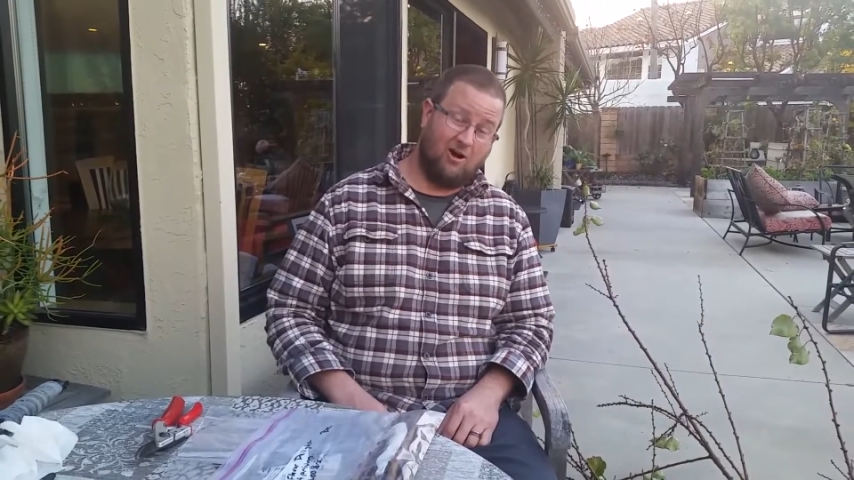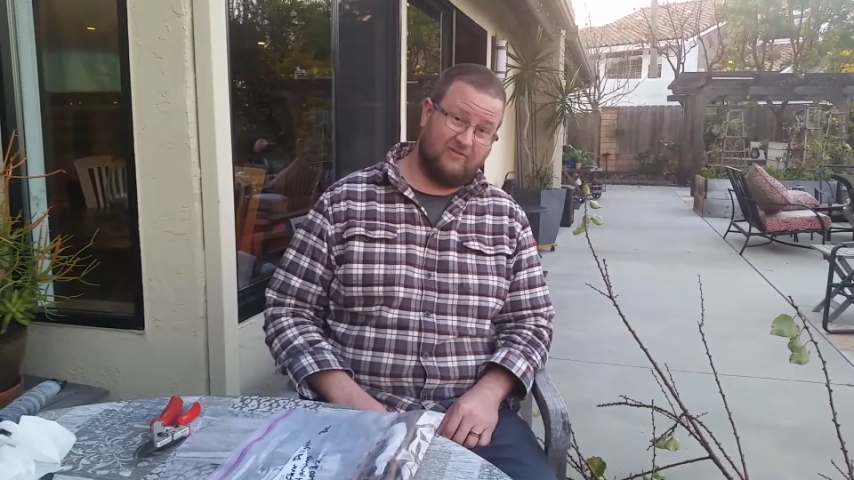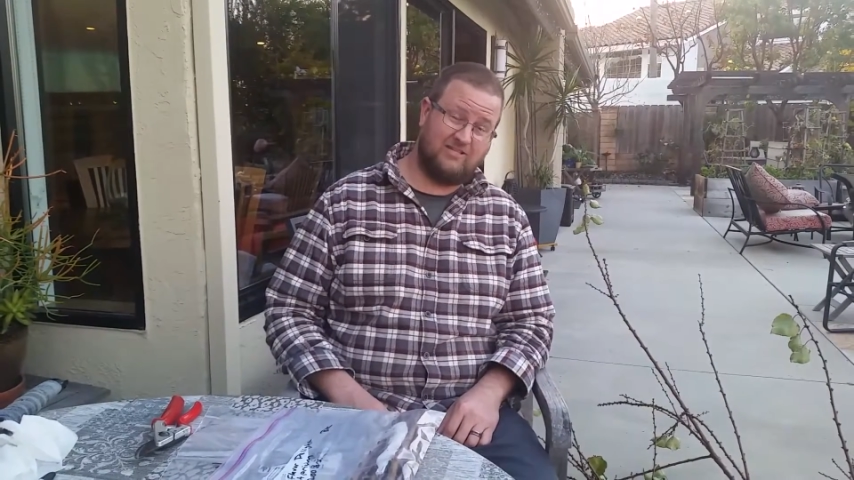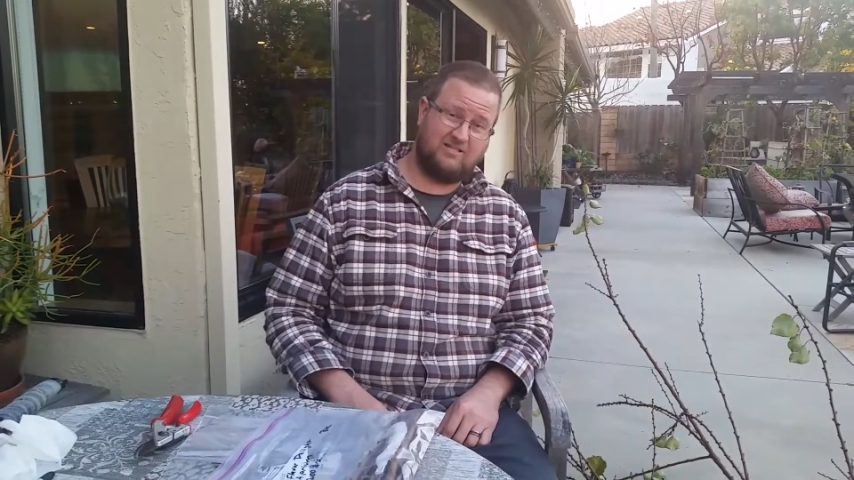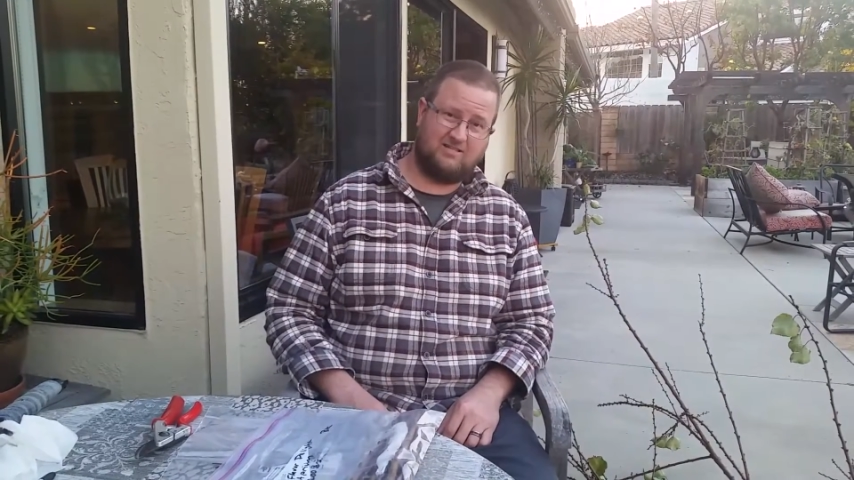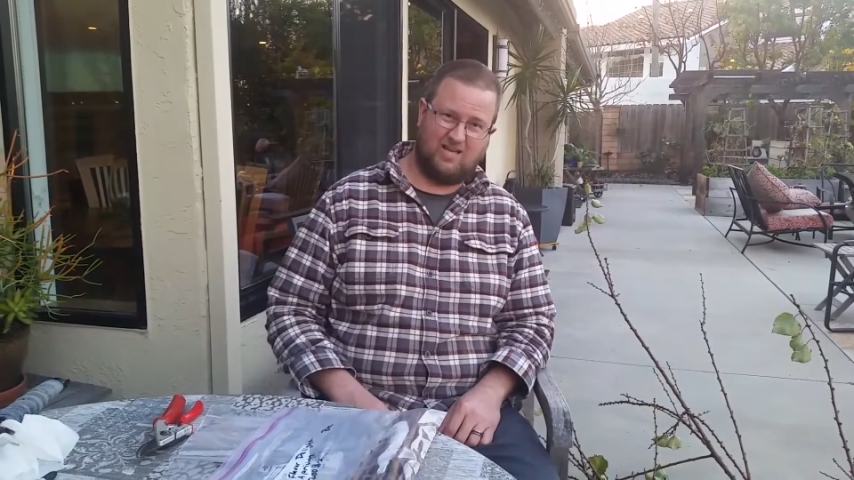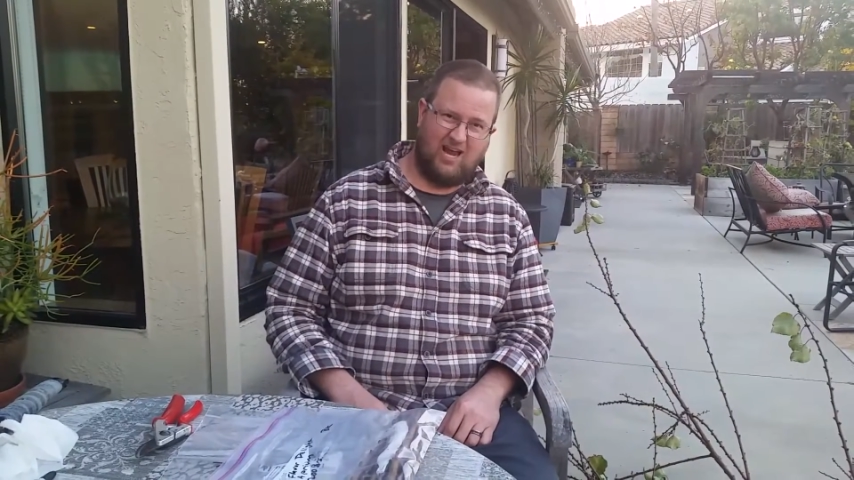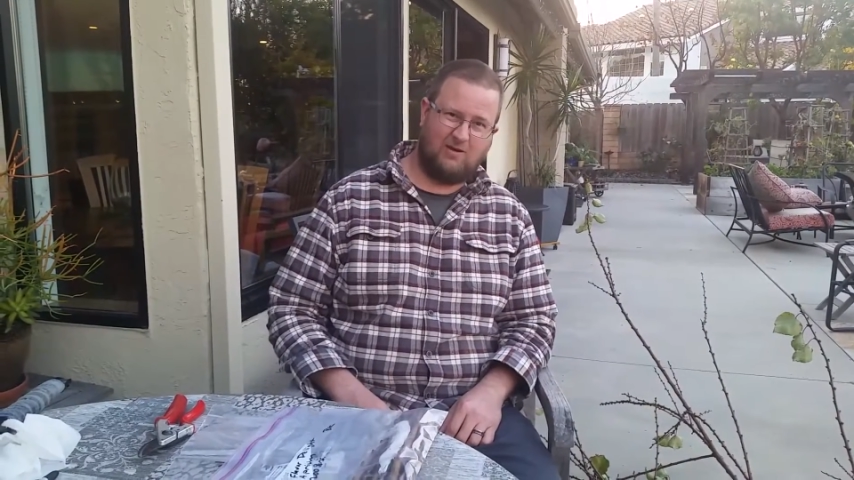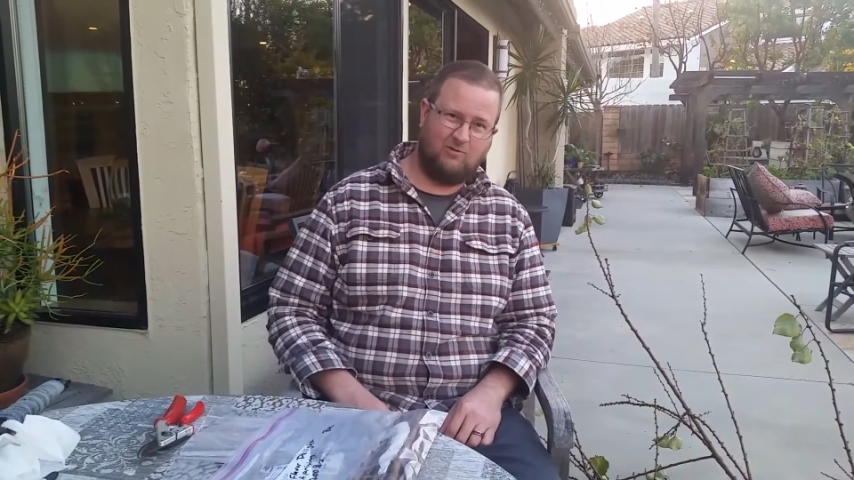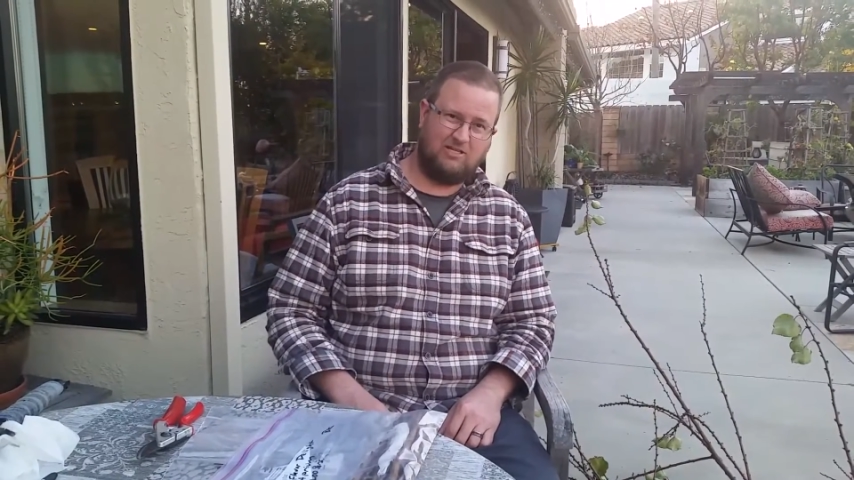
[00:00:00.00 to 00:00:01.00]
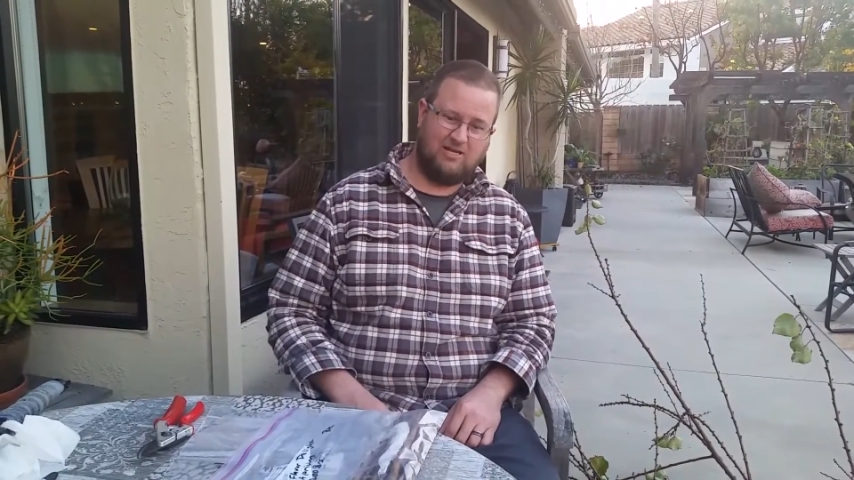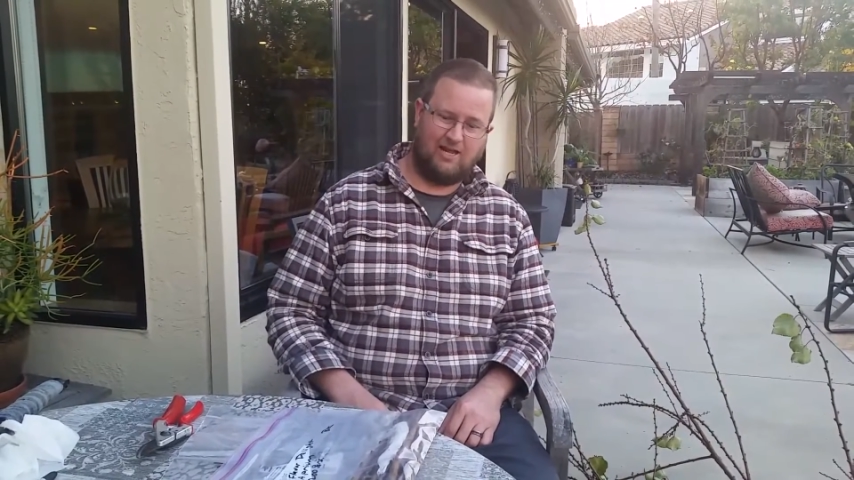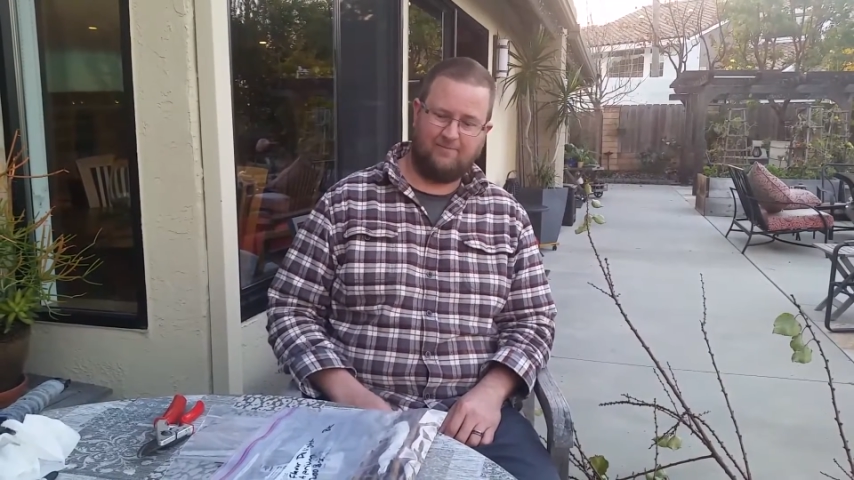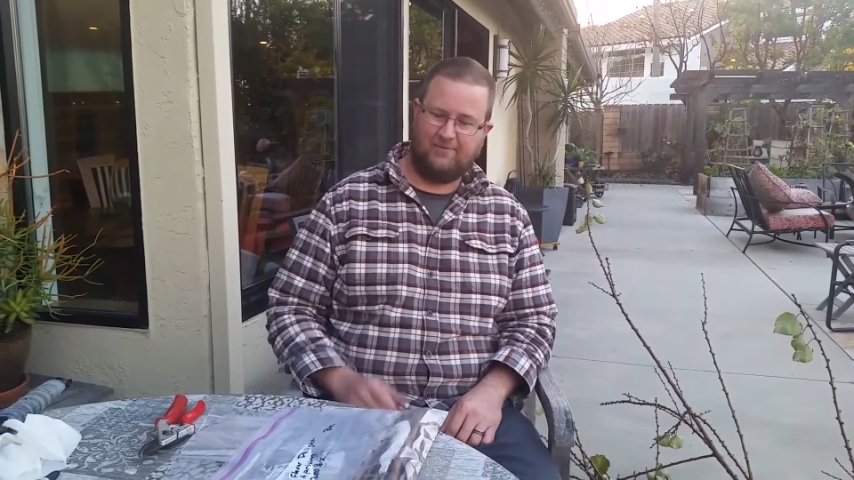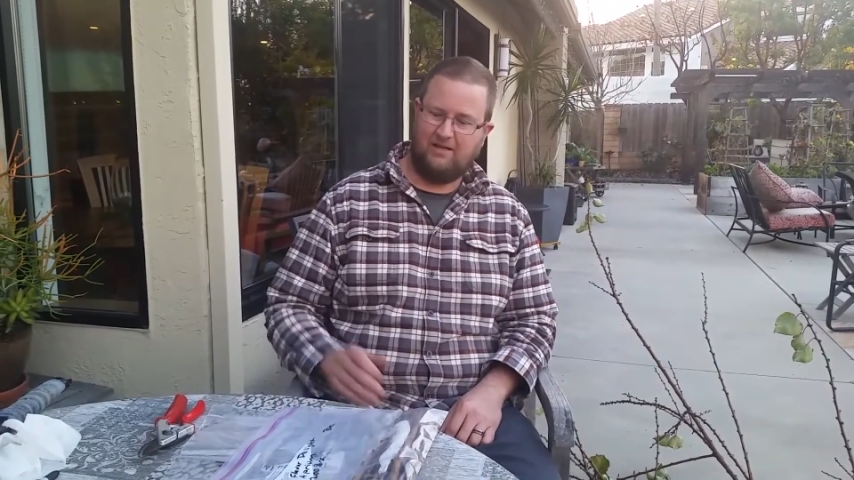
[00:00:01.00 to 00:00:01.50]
harvest Scion wood today.